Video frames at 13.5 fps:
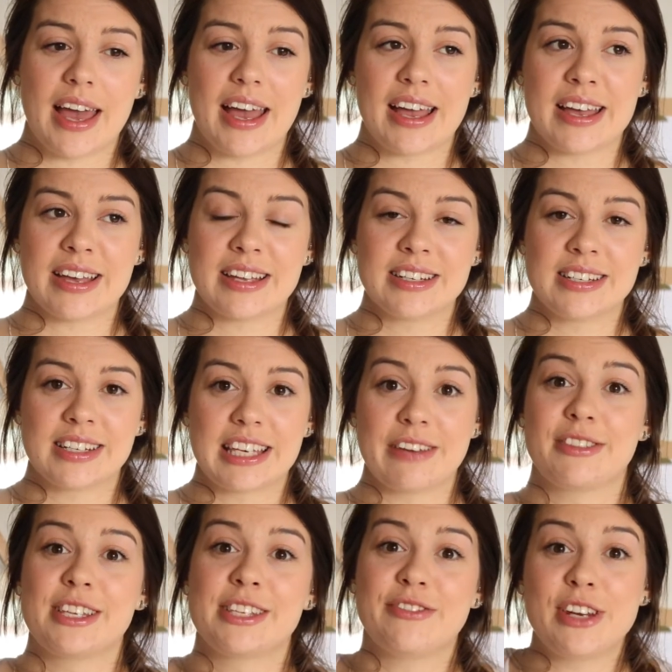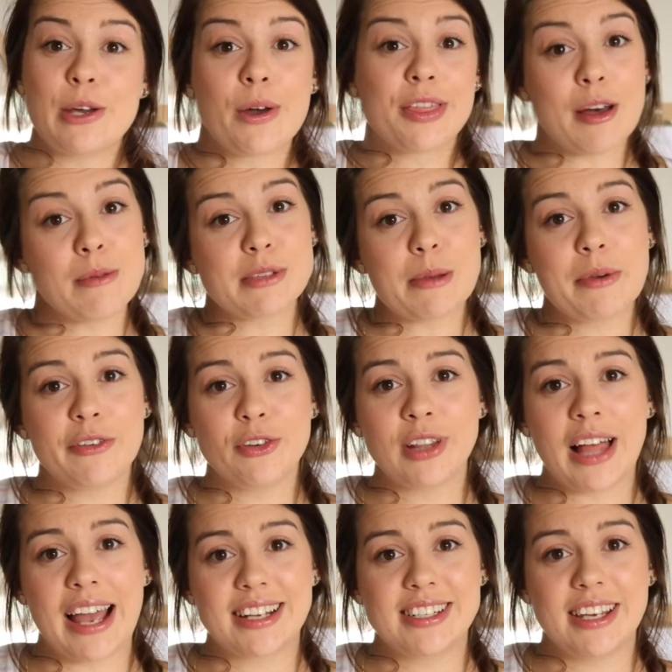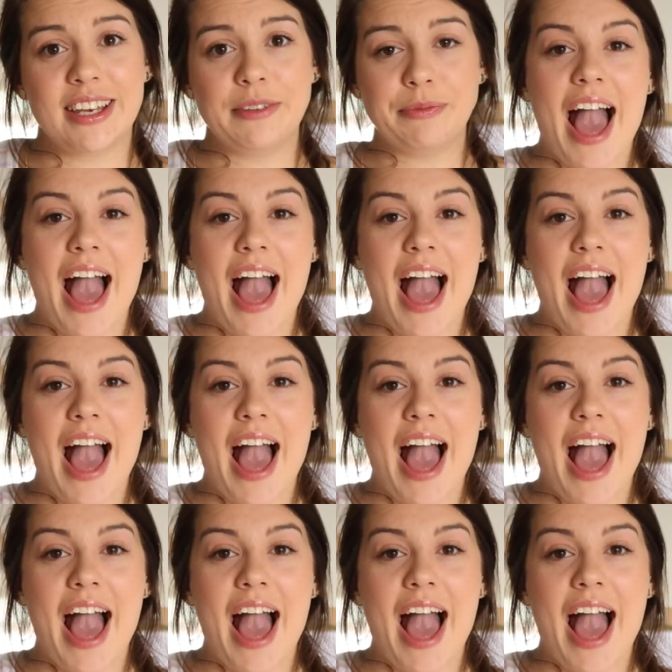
and give this video a thumbs up if you liked it,